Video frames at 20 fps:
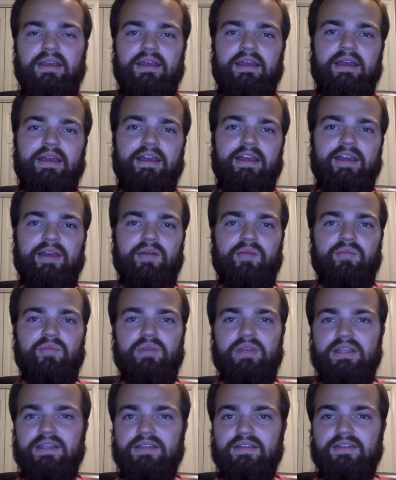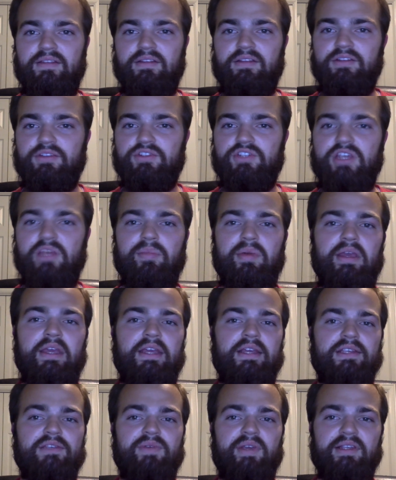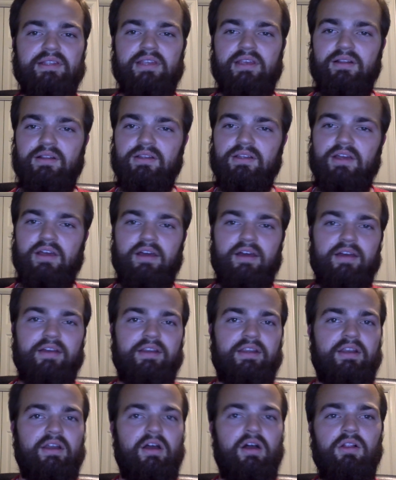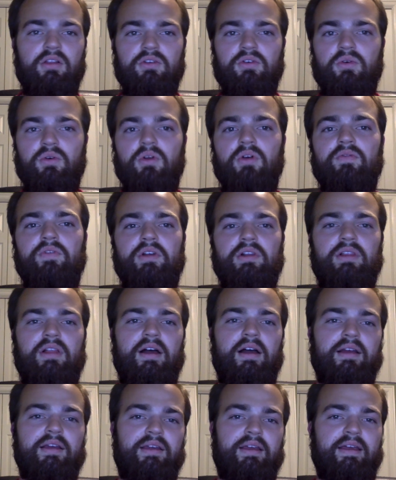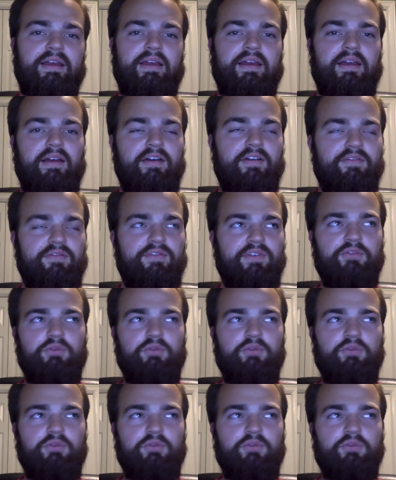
um, into the little chip, so I settled on an all-core overclock uh,